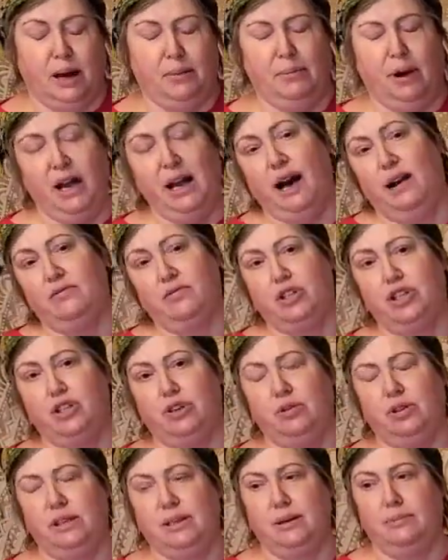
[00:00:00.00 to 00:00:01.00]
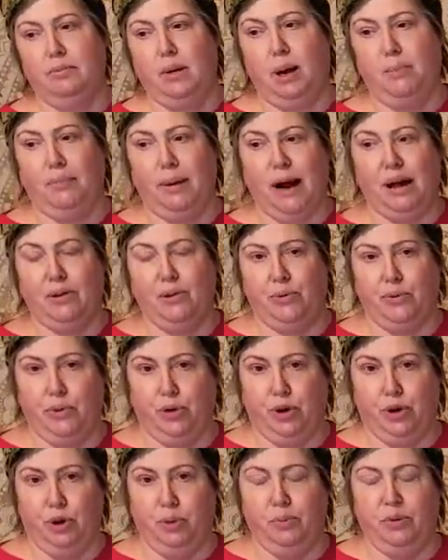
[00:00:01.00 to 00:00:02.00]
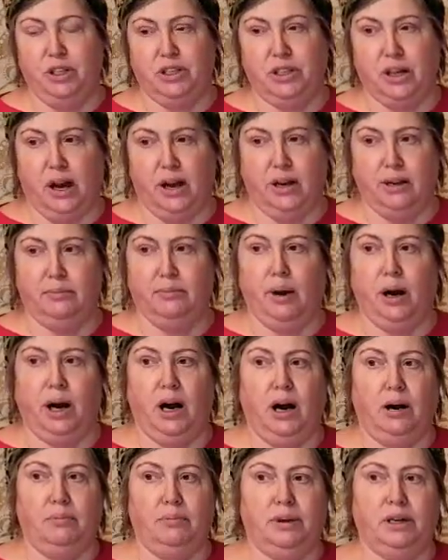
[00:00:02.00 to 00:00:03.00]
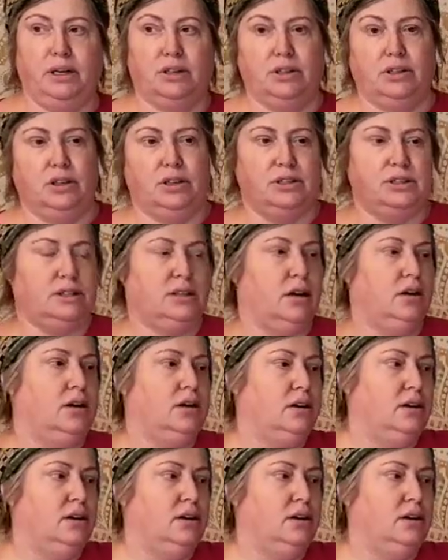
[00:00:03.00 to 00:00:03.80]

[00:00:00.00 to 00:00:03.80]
I might have to do this in my bathroom the dyeing part because